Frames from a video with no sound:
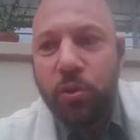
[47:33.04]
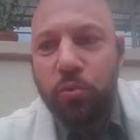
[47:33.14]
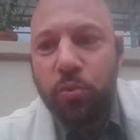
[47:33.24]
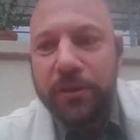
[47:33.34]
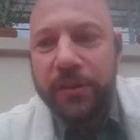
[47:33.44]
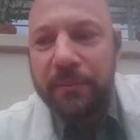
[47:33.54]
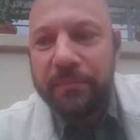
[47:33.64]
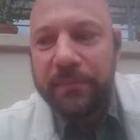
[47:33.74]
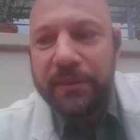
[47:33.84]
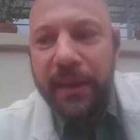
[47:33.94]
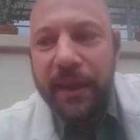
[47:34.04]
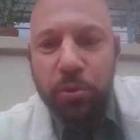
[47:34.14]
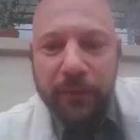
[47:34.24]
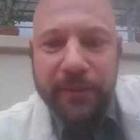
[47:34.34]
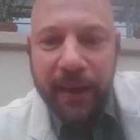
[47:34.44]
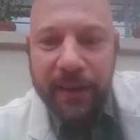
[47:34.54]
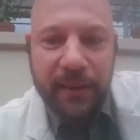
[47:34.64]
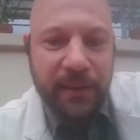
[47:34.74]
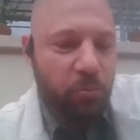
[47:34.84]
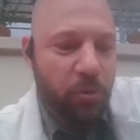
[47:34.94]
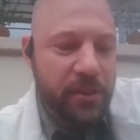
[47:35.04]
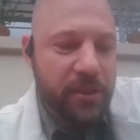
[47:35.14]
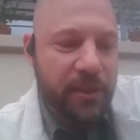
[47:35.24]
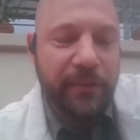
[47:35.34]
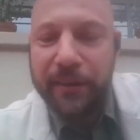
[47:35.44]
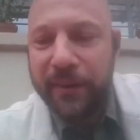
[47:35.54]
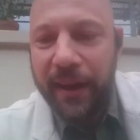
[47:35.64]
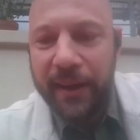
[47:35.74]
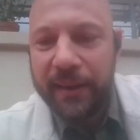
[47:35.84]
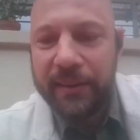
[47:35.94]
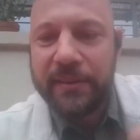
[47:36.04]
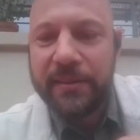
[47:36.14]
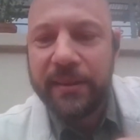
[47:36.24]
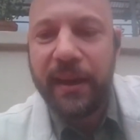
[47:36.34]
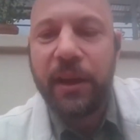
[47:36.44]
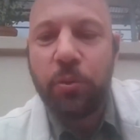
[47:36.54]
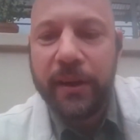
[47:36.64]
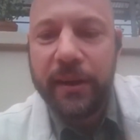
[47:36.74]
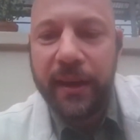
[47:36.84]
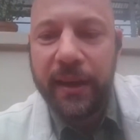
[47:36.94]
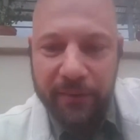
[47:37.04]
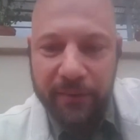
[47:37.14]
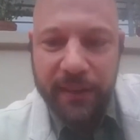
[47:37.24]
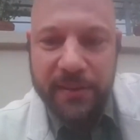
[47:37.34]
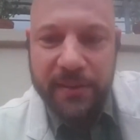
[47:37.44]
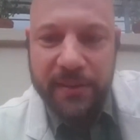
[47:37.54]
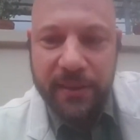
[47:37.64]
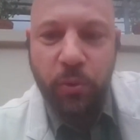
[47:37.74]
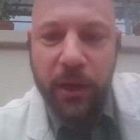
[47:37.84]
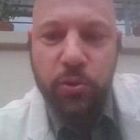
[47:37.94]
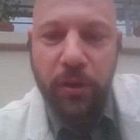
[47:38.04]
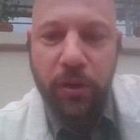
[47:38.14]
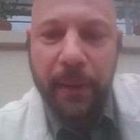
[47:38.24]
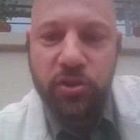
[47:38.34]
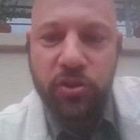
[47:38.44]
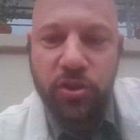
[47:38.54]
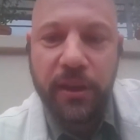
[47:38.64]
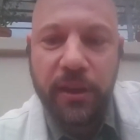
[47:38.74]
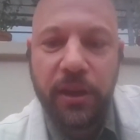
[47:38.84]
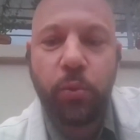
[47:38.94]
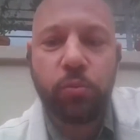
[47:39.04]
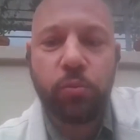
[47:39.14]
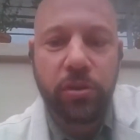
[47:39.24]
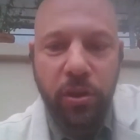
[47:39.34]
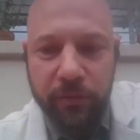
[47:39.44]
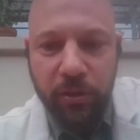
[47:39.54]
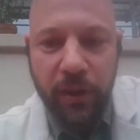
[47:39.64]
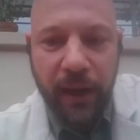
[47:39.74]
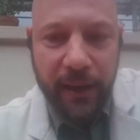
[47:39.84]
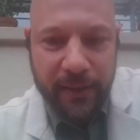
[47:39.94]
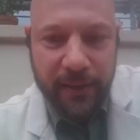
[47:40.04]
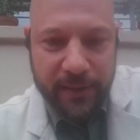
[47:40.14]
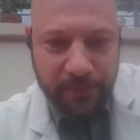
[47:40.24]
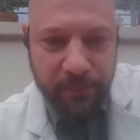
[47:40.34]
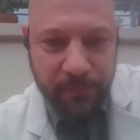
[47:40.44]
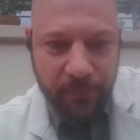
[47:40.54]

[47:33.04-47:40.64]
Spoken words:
So what they could have done was verify that our evidence were actually matching with what Glovo has.